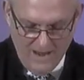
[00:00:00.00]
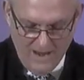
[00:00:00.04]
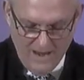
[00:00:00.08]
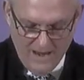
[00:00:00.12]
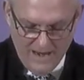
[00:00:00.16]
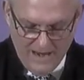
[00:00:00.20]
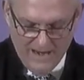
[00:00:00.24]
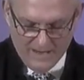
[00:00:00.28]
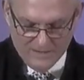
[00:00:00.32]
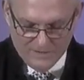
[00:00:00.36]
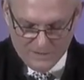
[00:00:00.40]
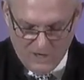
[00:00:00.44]

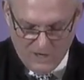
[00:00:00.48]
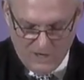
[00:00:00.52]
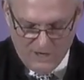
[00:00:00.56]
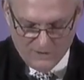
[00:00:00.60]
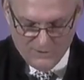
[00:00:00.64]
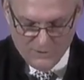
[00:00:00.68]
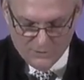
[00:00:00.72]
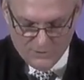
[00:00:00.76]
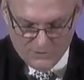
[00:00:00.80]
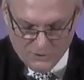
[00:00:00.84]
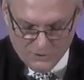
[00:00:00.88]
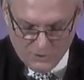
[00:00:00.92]
He has
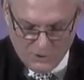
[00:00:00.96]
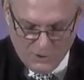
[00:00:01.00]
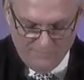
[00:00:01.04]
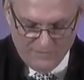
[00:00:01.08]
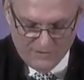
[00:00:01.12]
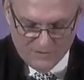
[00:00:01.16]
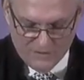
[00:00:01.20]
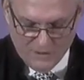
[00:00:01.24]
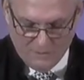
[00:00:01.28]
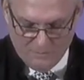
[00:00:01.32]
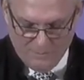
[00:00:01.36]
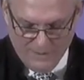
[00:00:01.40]
also served
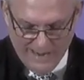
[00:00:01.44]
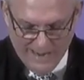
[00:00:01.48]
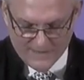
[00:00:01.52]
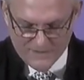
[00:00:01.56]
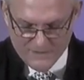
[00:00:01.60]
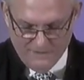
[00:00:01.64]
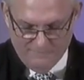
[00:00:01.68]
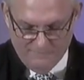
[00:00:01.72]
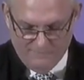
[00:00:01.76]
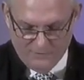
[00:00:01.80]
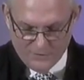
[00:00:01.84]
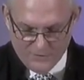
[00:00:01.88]
as a
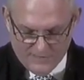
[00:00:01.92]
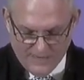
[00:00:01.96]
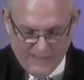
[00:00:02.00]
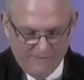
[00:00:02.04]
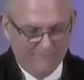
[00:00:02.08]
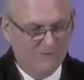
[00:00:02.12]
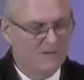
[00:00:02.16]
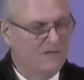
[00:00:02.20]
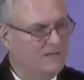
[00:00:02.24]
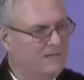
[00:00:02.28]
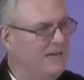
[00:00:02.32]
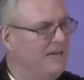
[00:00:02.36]
pastor for
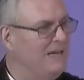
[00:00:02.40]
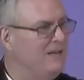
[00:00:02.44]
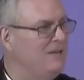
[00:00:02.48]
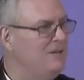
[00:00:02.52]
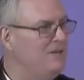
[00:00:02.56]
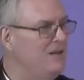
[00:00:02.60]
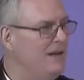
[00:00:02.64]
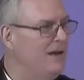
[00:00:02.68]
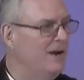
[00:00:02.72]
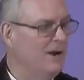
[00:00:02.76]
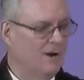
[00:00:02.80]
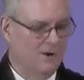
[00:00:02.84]
17
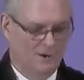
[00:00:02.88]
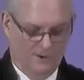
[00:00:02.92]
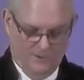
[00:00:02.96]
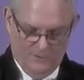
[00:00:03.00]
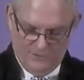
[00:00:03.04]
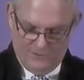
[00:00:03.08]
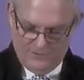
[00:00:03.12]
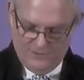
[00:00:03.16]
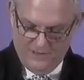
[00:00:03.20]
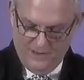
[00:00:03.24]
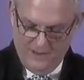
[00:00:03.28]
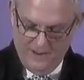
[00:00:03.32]

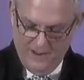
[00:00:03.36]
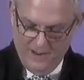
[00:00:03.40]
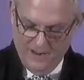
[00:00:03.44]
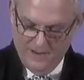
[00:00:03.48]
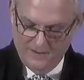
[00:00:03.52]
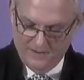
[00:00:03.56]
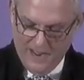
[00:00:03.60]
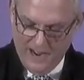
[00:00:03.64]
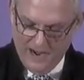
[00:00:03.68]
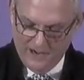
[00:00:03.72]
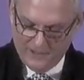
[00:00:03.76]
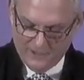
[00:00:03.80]
years.
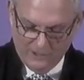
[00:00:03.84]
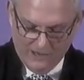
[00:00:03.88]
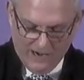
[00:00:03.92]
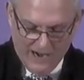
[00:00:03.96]
Dr.